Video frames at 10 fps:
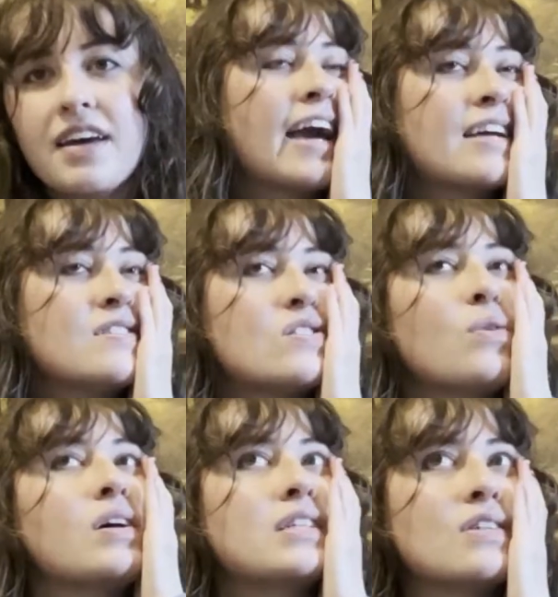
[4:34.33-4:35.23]
I can so
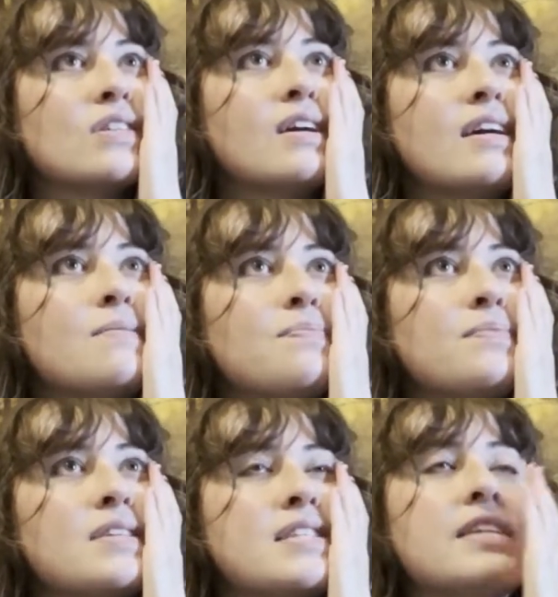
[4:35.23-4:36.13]
clearly
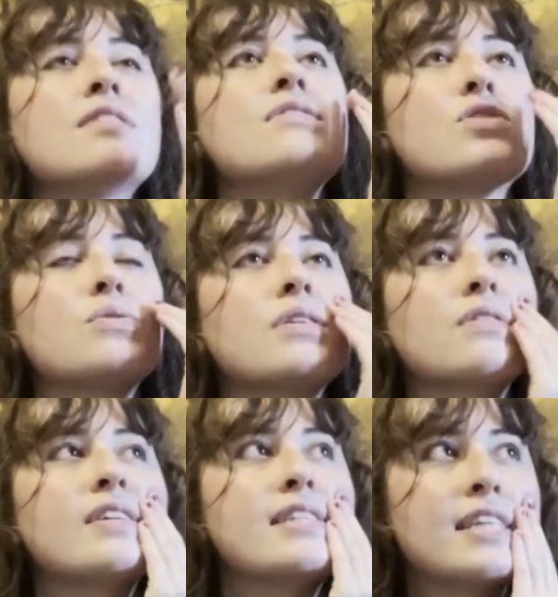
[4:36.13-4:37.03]

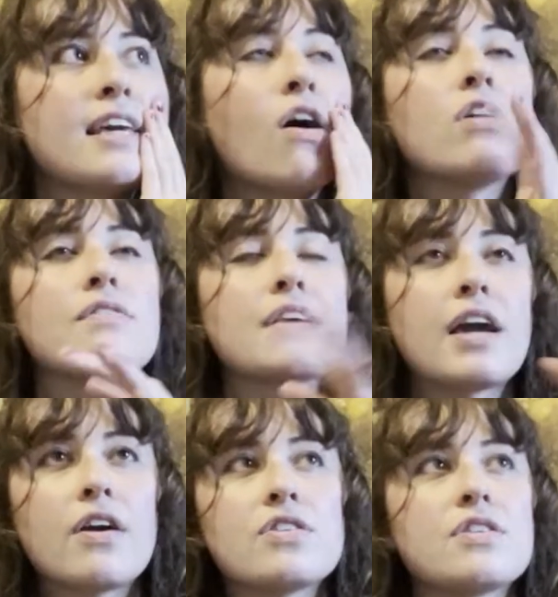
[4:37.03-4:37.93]
see all of the
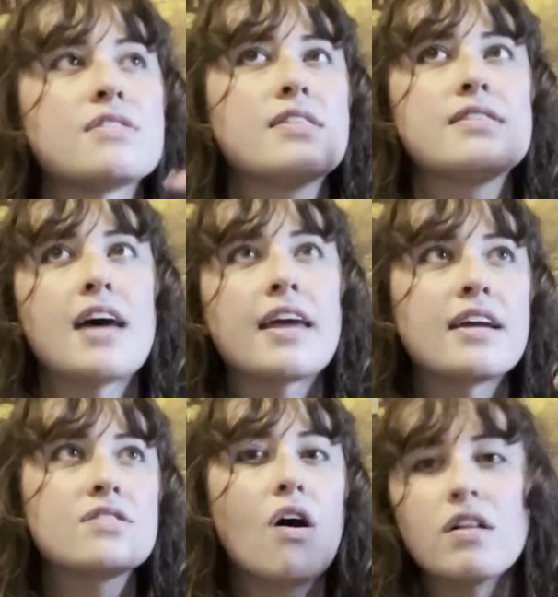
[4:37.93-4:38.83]
characters, the
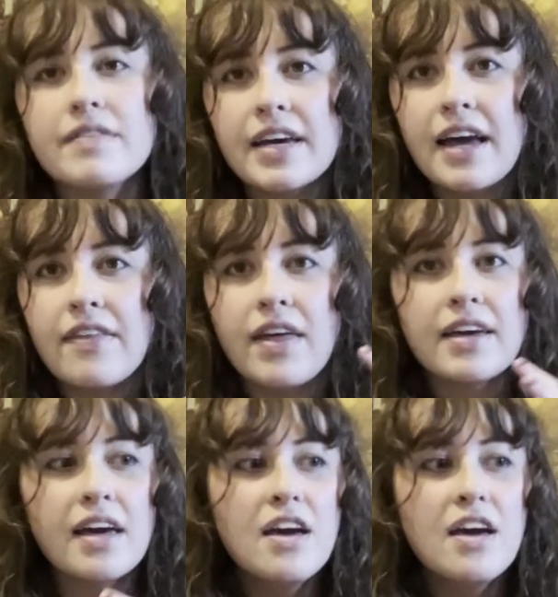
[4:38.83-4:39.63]
settings, all of it, and like